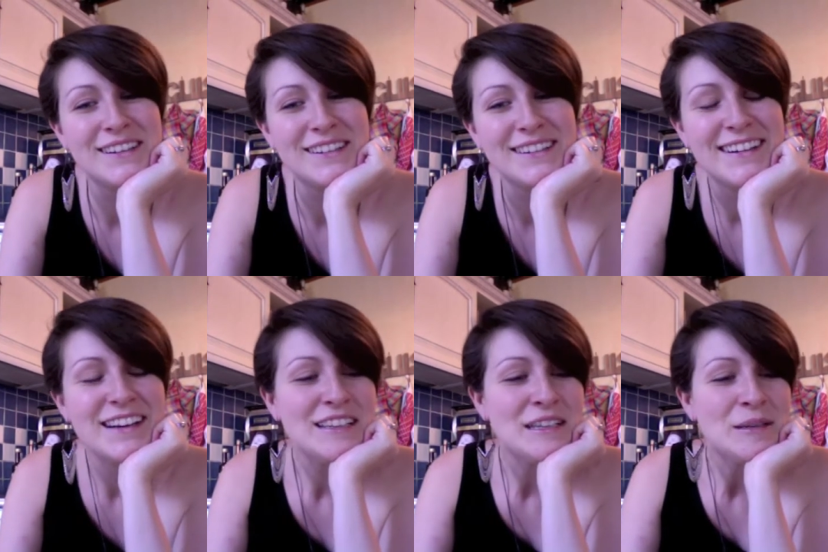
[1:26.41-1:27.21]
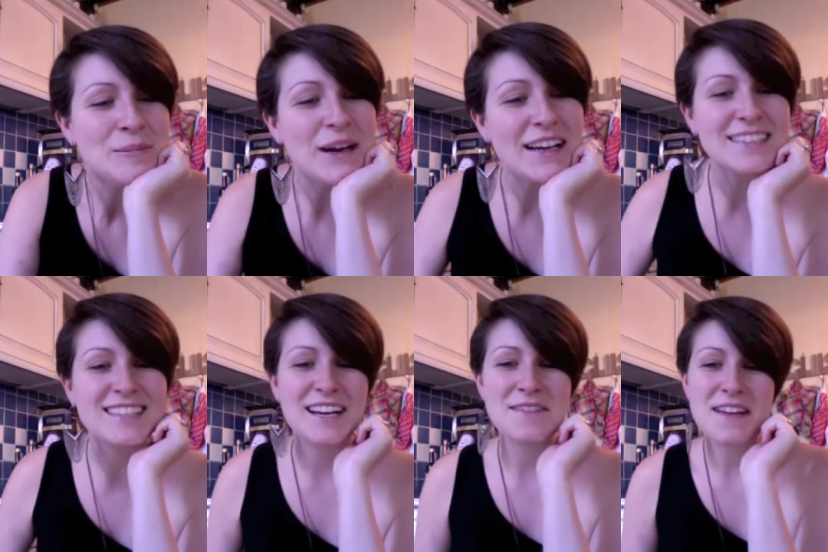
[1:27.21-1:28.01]
But
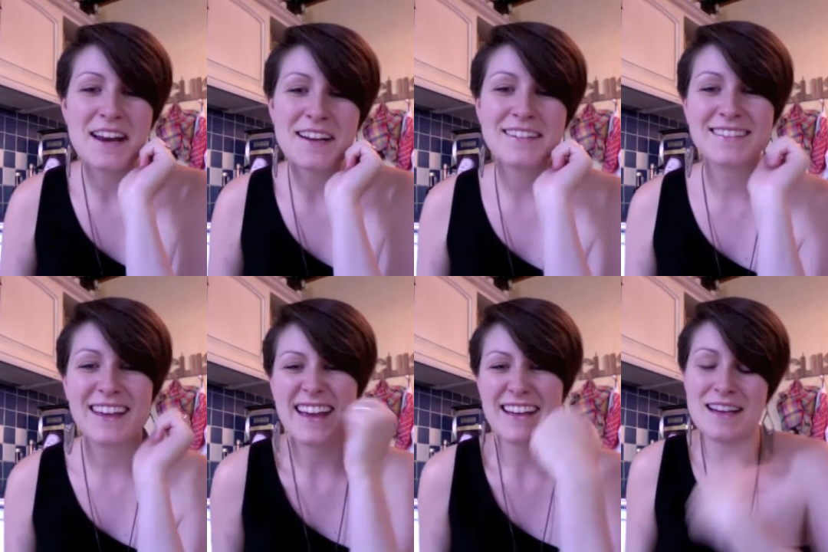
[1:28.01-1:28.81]
it's kind of getting, like,